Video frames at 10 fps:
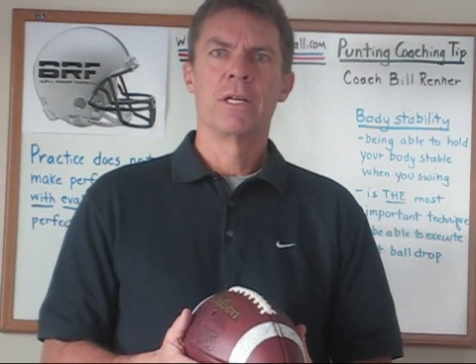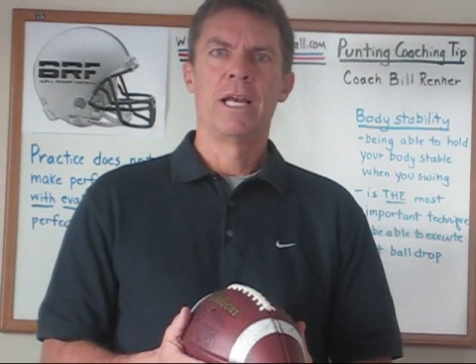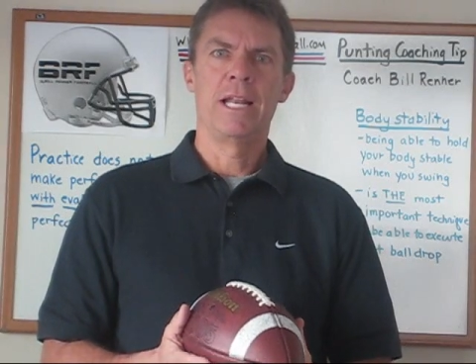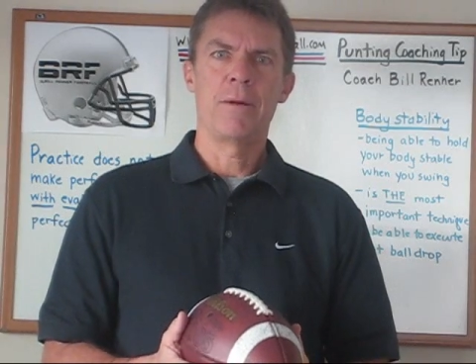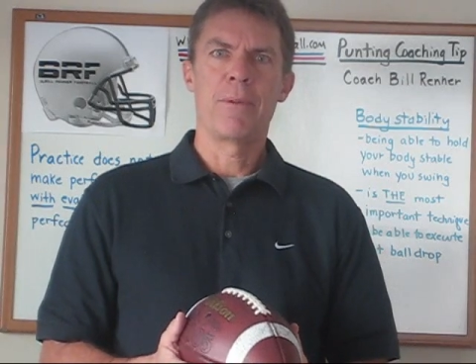
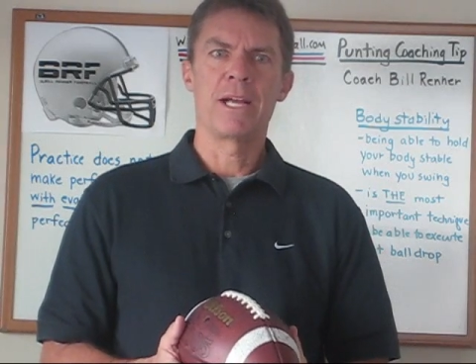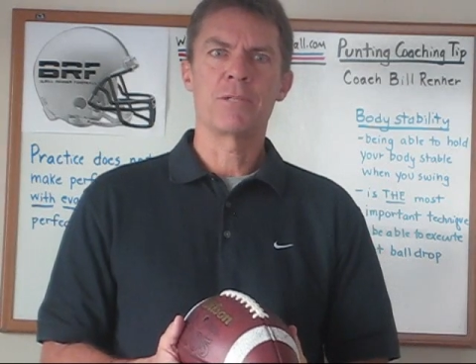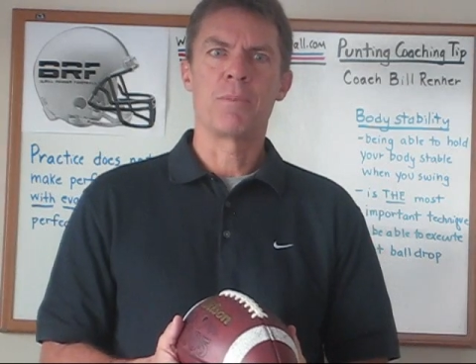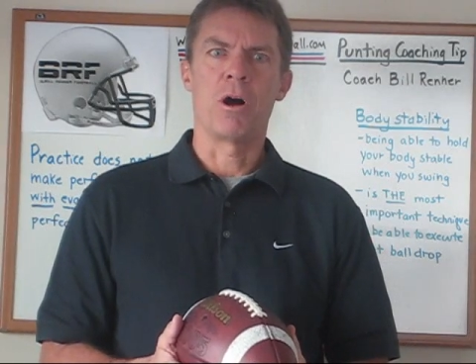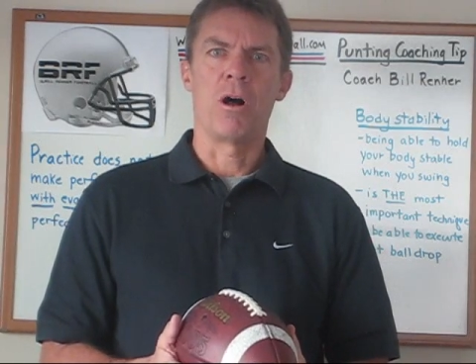hitting a
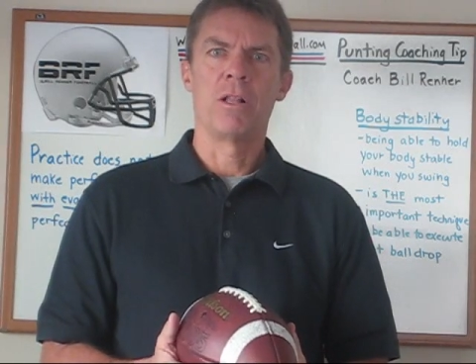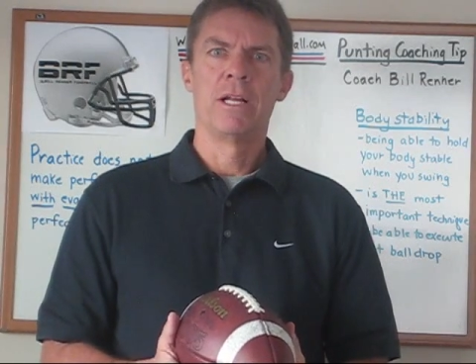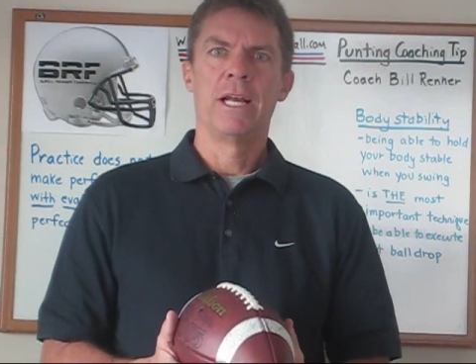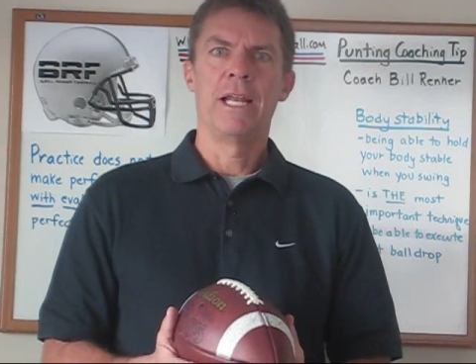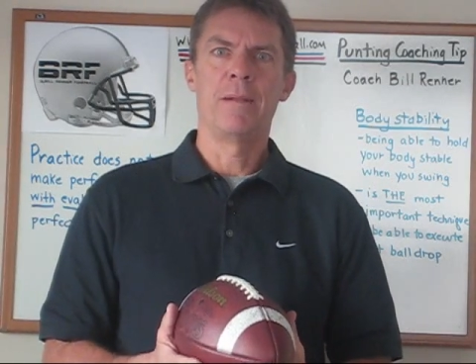
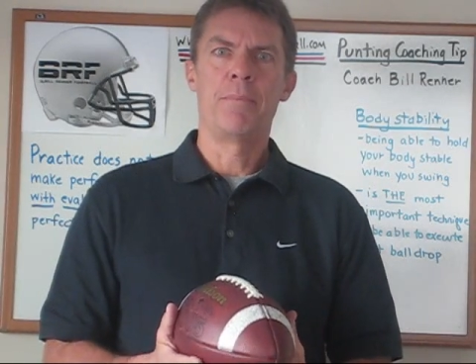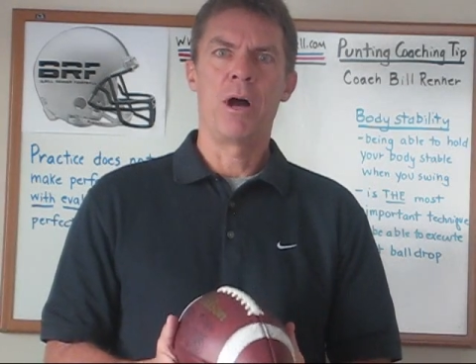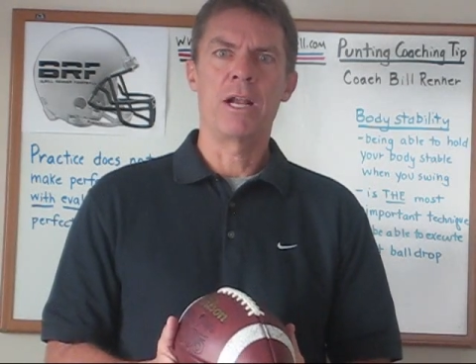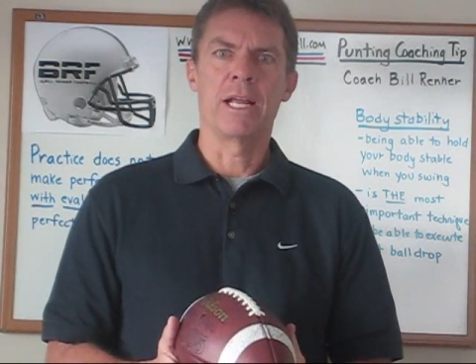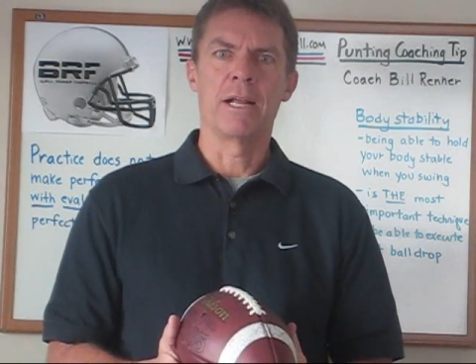baseball, and in
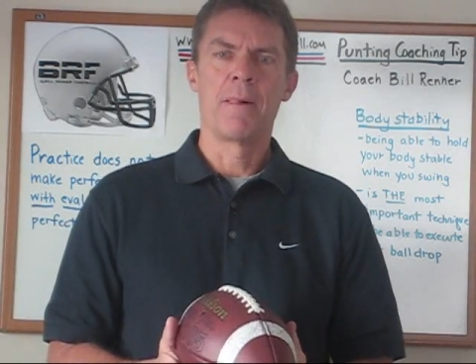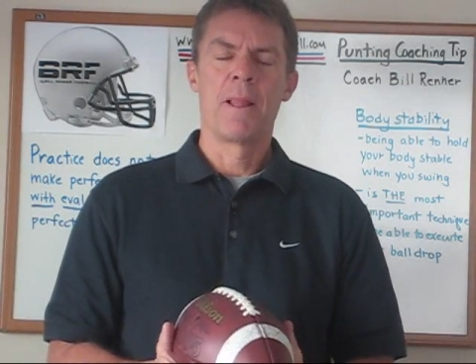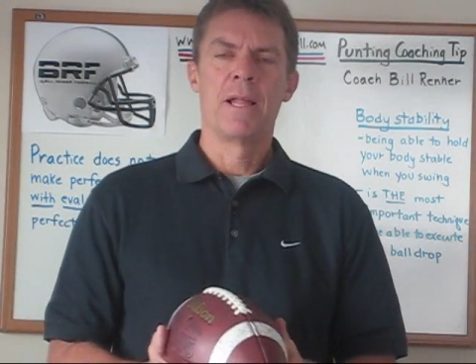punting,